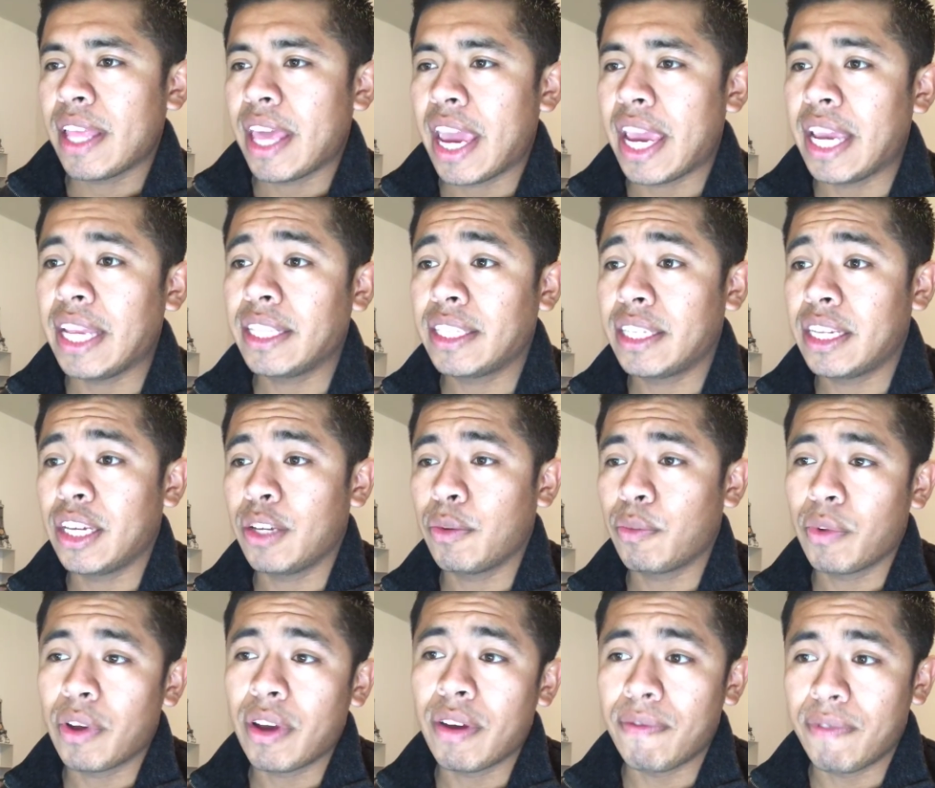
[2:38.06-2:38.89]

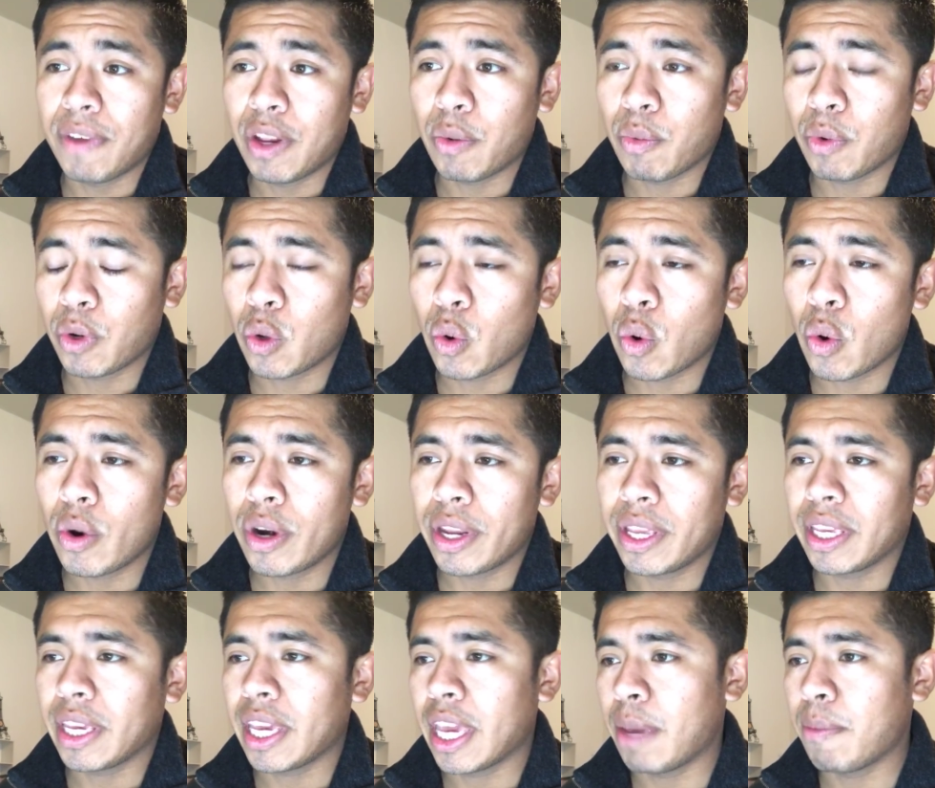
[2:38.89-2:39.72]
18, event
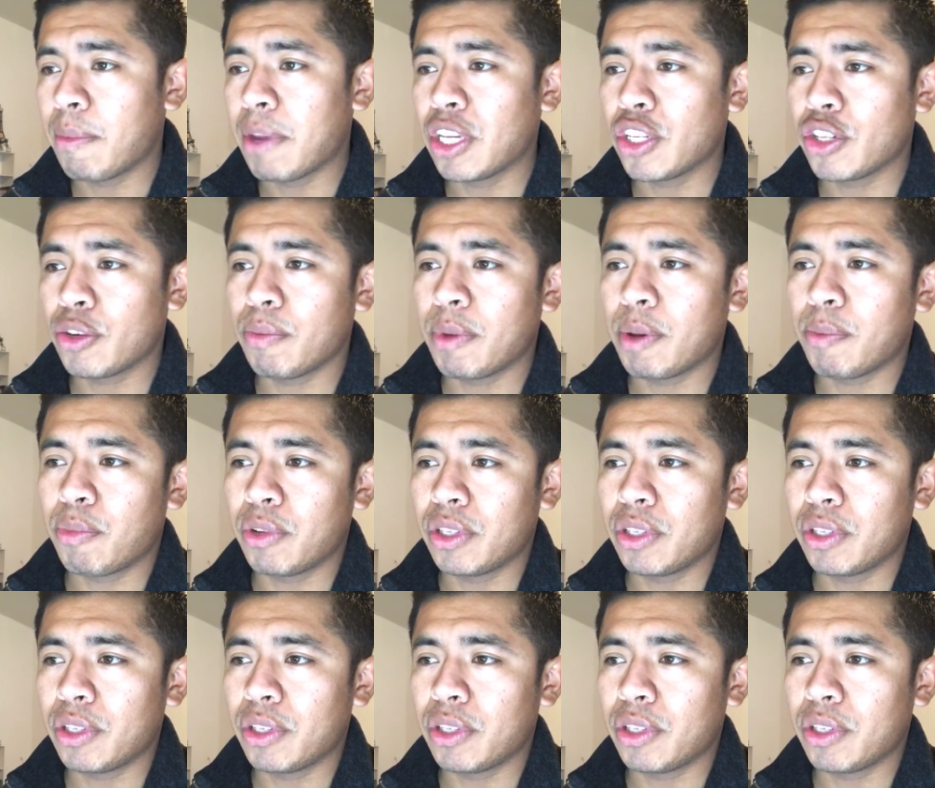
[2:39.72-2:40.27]
recording, a measurement